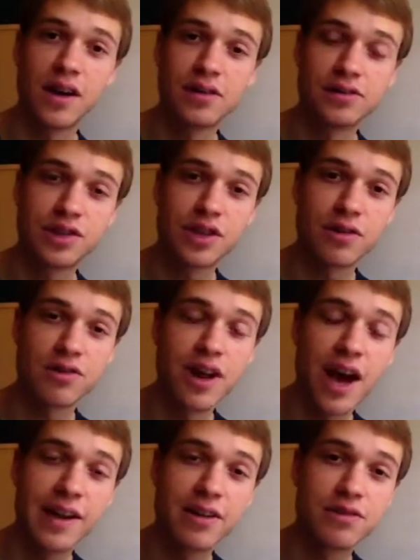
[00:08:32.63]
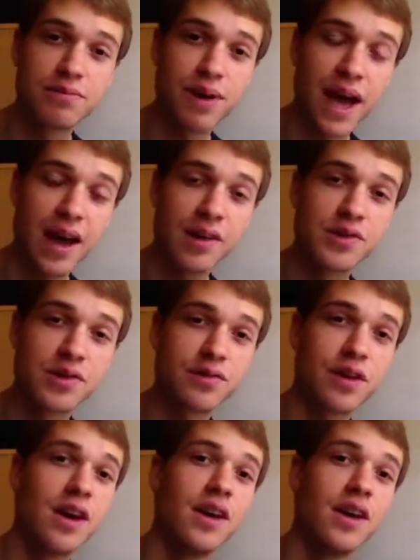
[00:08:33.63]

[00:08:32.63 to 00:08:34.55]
just under 900 pounds of